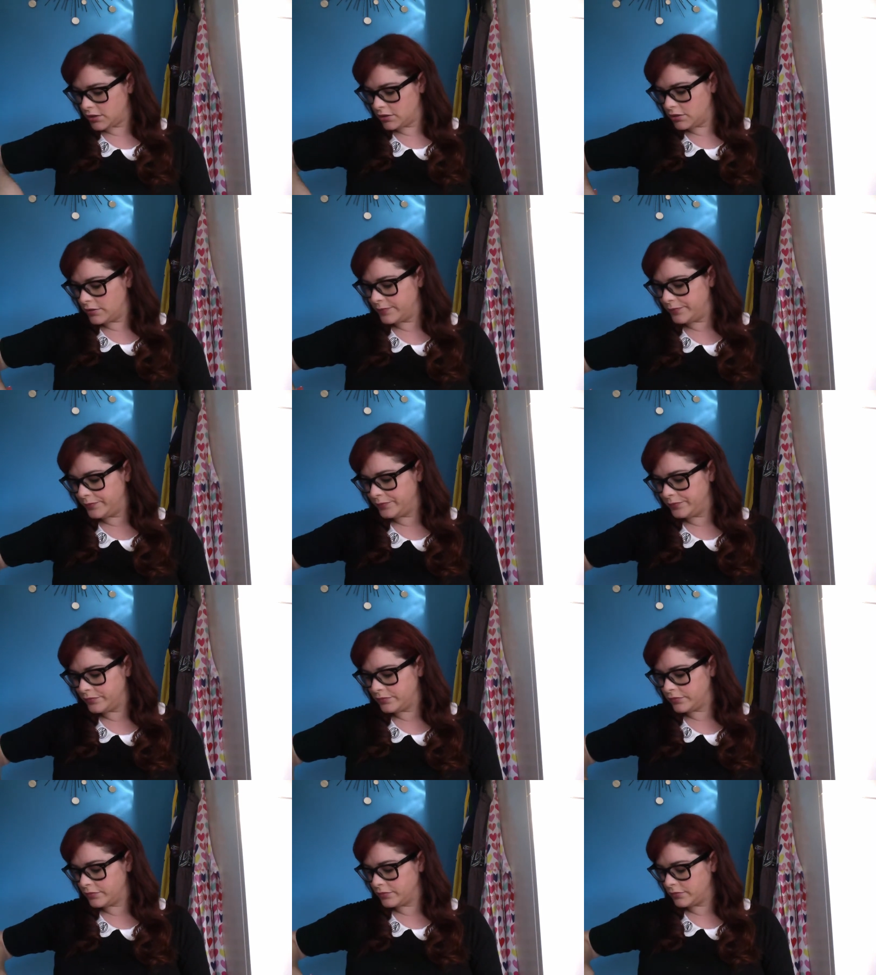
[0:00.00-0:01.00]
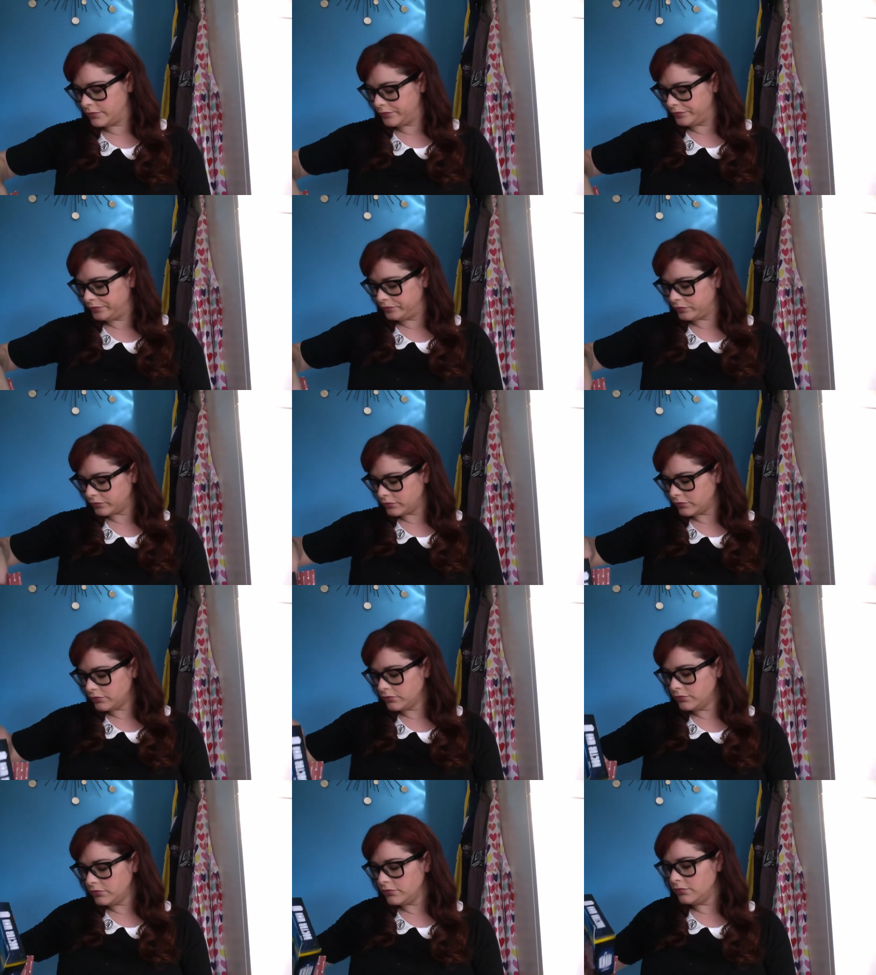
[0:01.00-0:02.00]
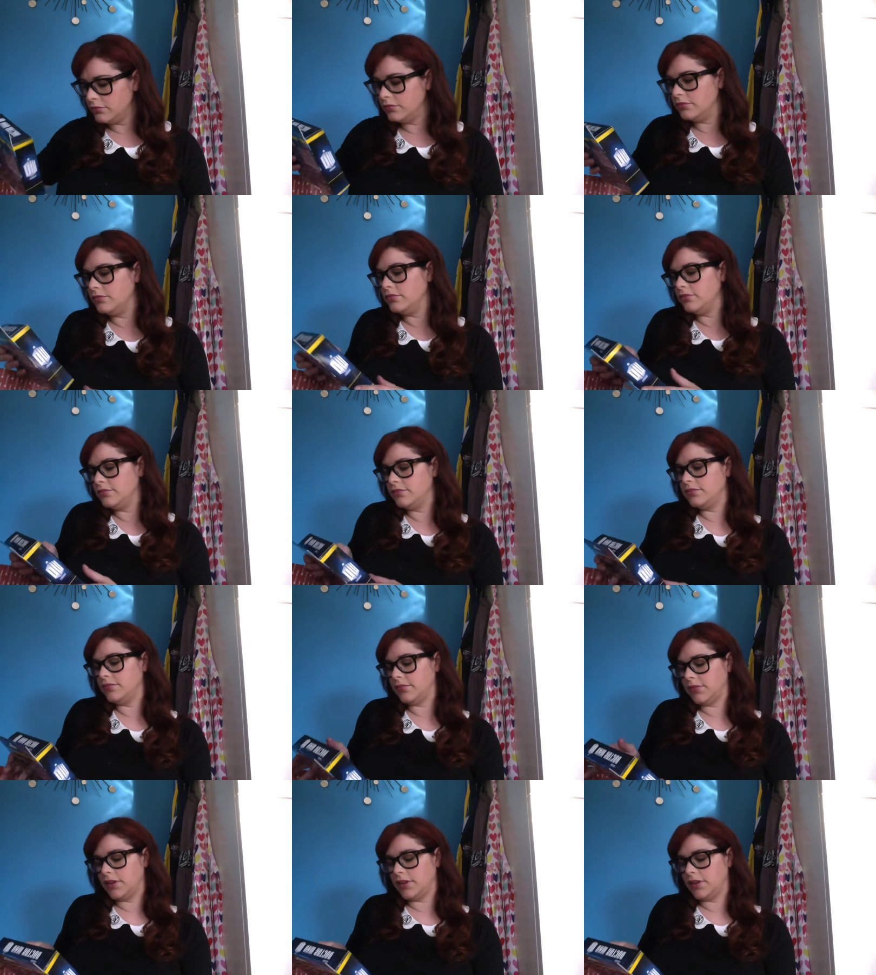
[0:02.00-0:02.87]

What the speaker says: No one is speaking in this clip.